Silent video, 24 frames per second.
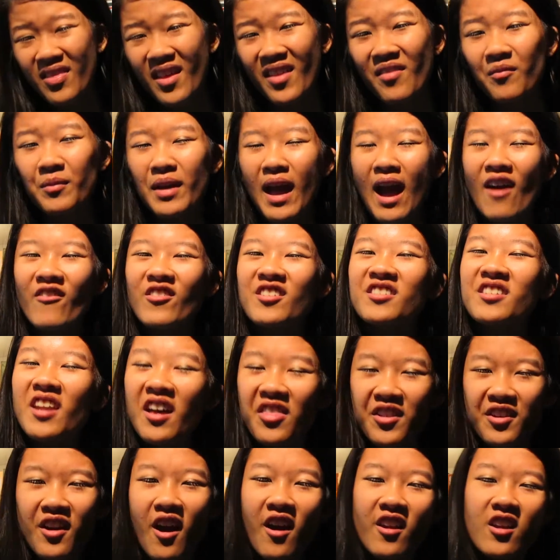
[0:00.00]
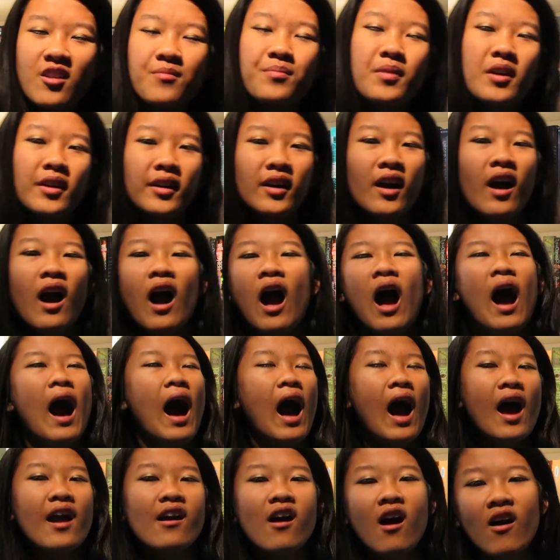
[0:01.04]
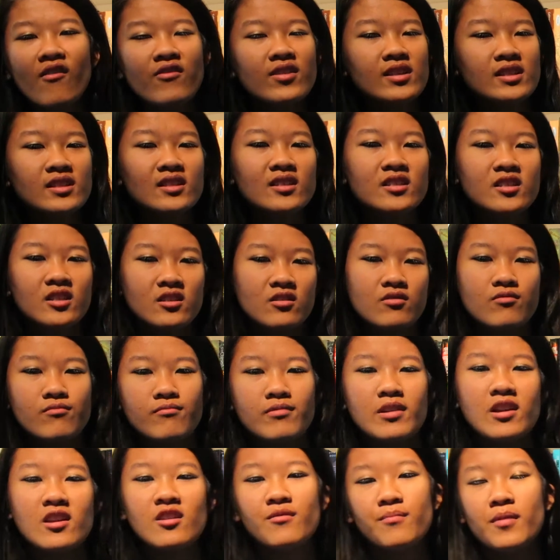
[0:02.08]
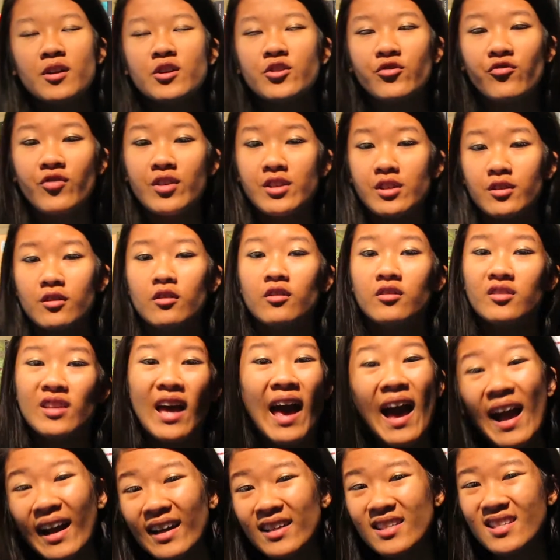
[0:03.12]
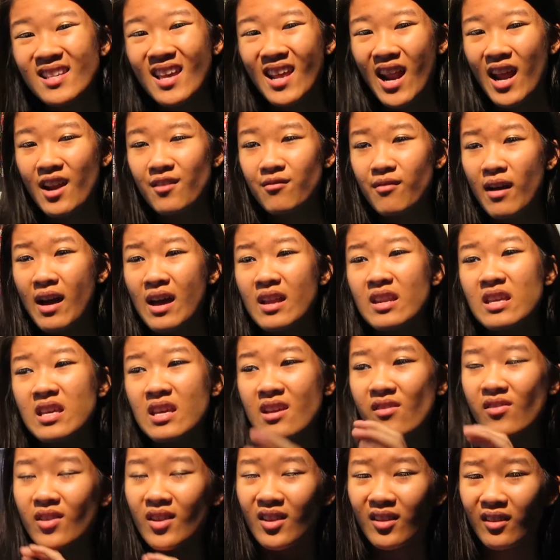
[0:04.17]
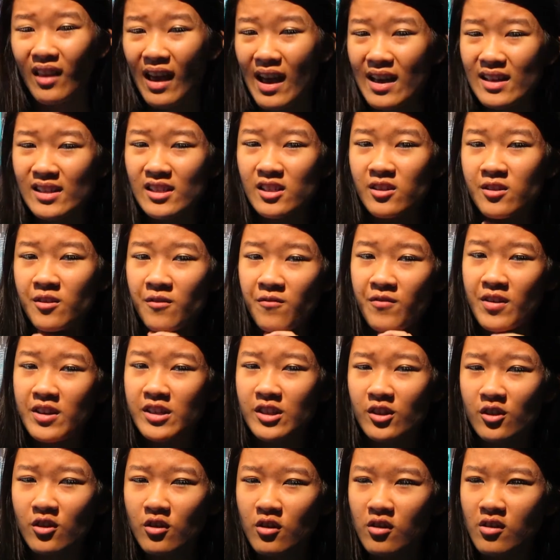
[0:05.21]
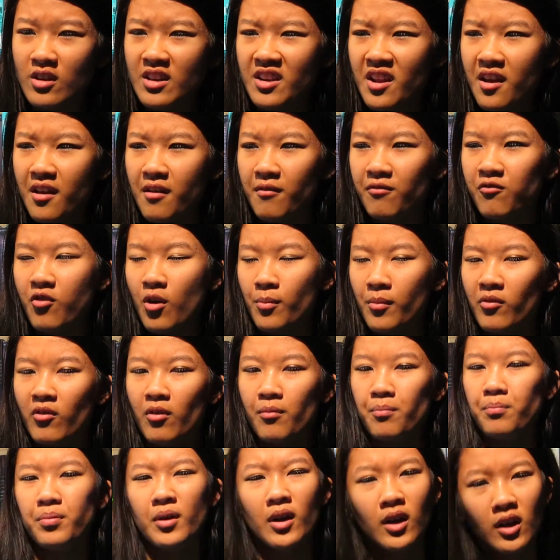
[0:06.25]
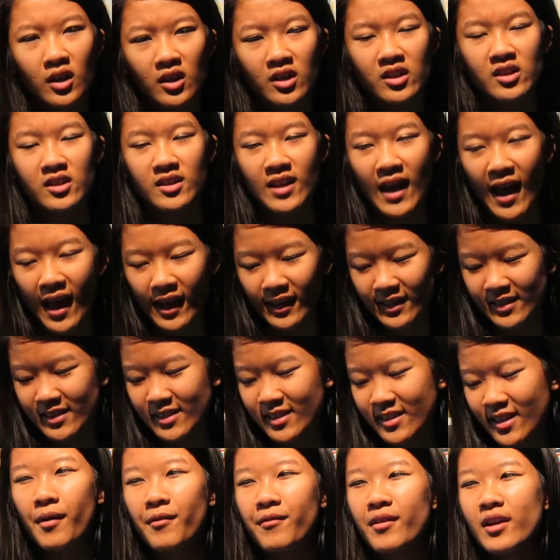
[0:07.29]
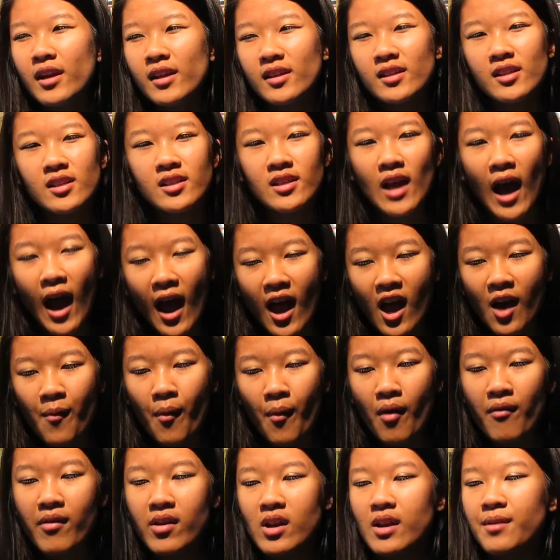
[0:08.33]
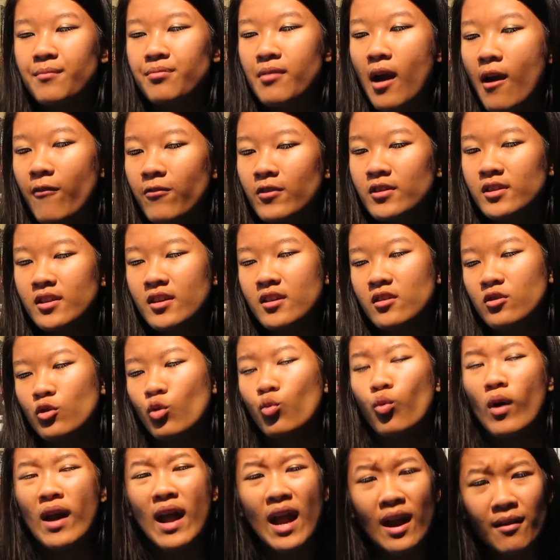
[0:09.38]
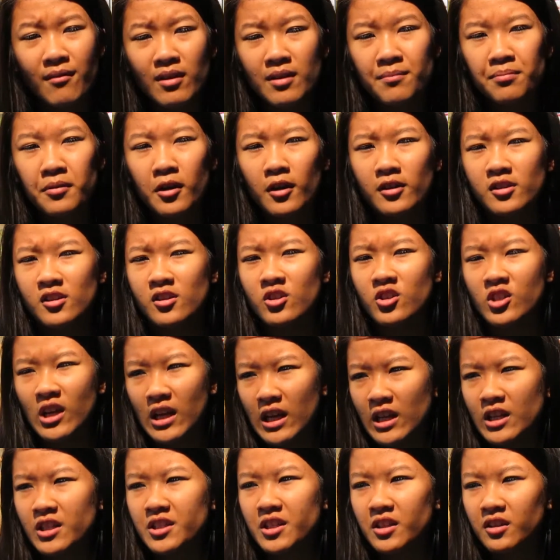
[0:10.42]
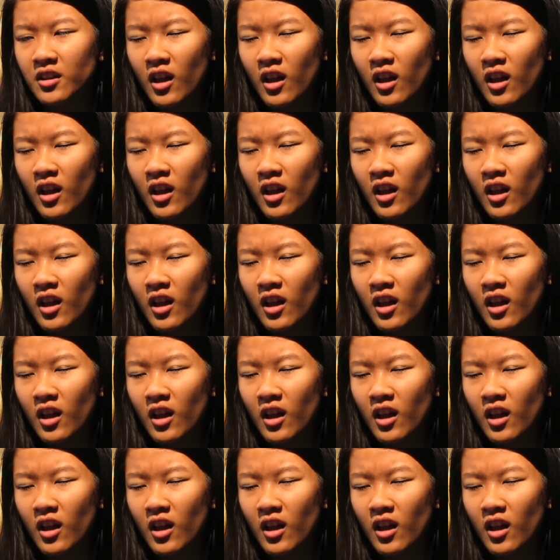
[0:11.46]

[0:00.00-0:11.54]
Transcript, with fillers: And then we have another audiobook. I obviously didn't read much physical text, and I read even less physical in a form of a book text. My reading style, my reading preferences, the way I read books has changed a